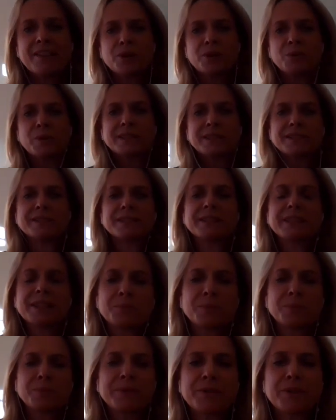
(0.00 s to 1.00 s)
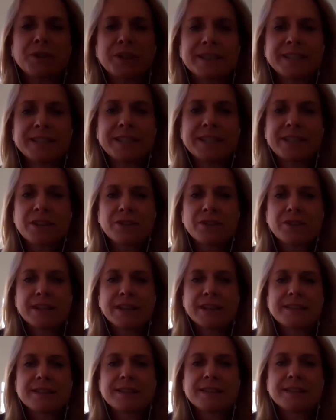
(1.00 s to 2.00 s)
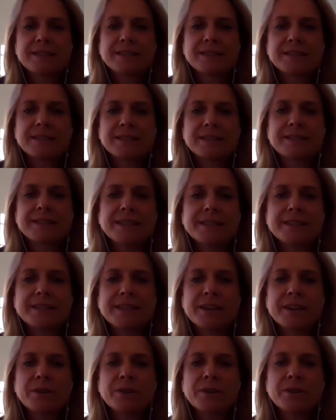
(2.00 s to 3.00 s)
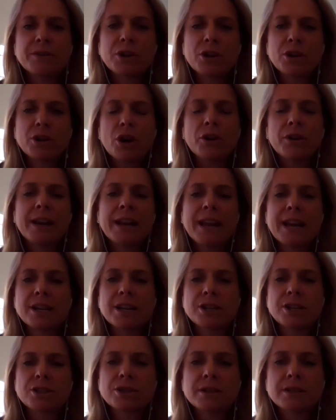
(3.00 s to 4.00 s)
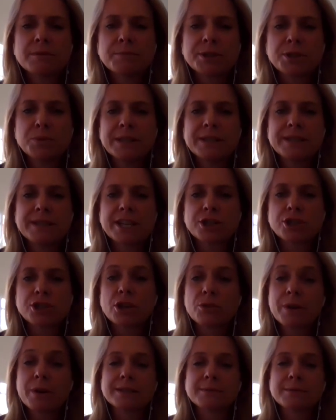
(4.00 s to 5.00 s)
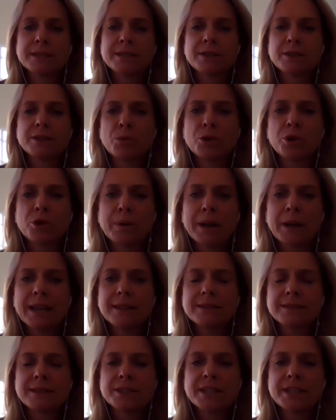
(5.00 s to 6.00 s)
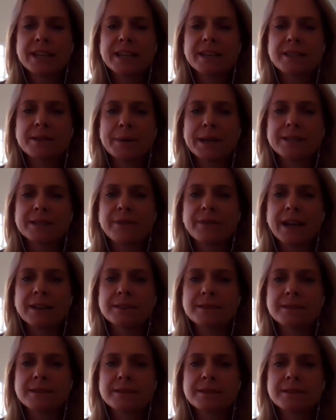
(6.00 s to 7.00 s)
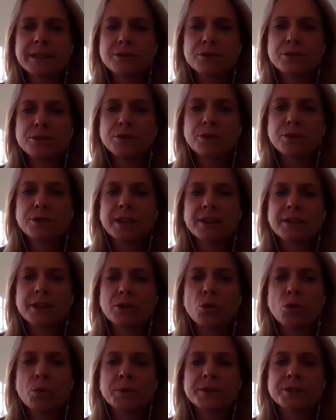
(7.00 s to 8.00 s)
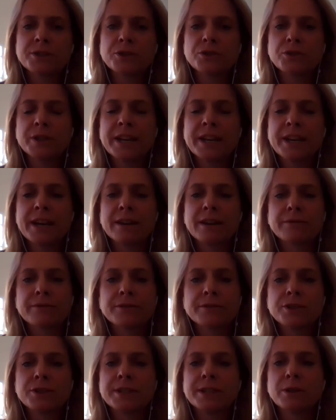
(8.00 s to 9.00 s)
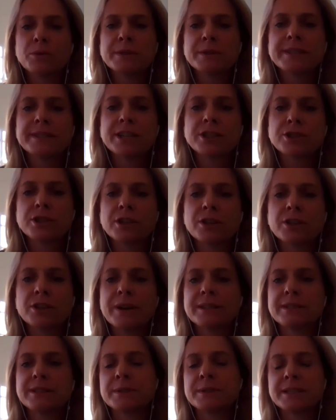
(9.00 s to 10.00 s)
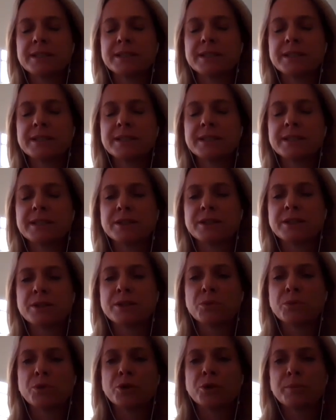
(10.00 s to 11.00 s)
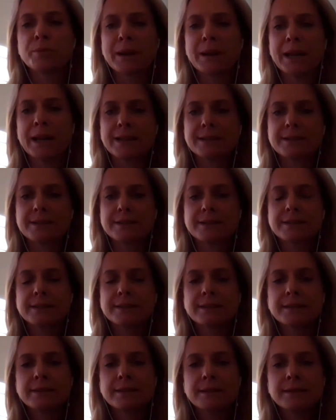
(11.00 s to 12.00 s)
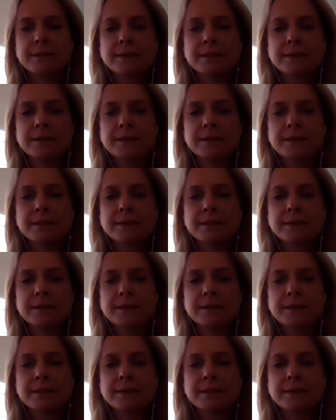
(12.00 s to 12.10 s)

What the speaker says: question that we've got here is there a correlation between sexual harassment in the workplace and gender-based violence? And do you think that corporates are doing enough to deal with sexual harassment in the workplace?